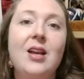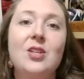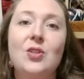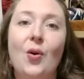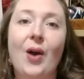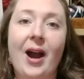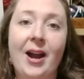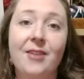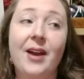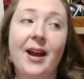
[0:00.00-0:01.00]
So
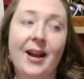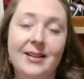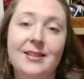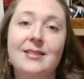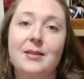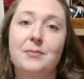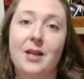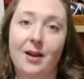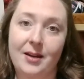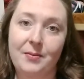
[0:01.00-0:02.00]
I've had some
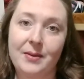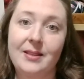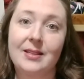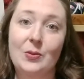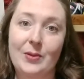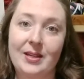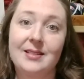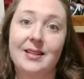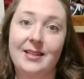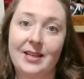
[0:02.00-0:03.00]
time this week
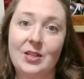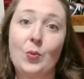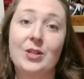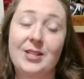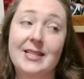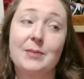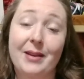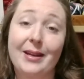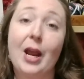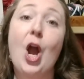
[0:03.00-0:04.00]
to knit, which has
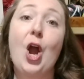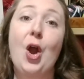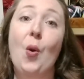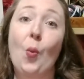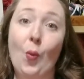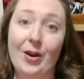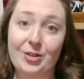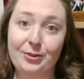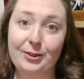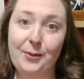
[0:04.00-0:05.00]
been
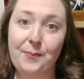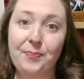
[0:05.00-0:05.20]
wonderful.